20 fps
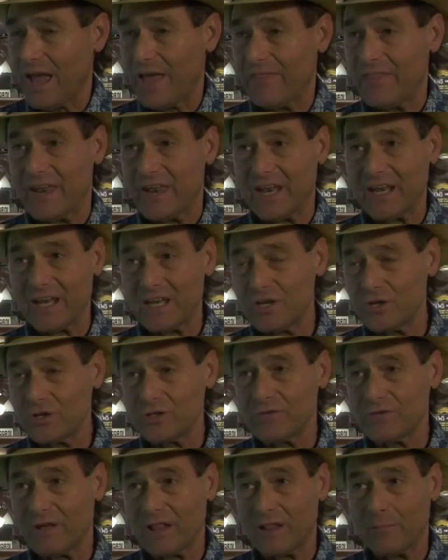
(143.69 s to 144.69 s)
And that any
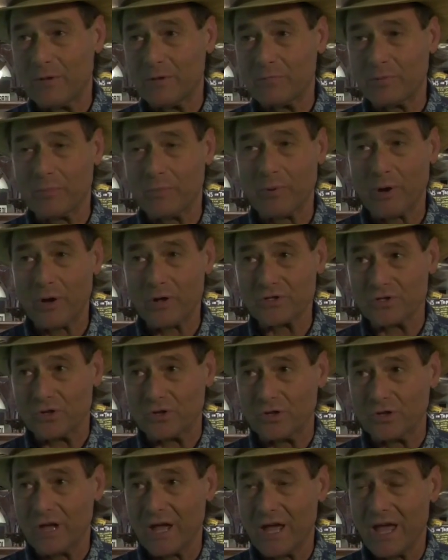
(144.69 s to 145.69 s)
new development
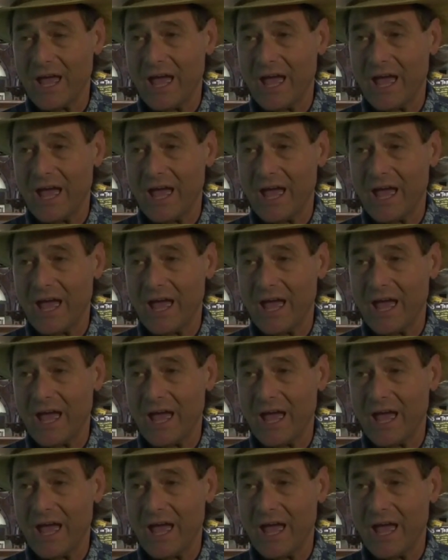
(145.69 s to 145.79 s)
proposal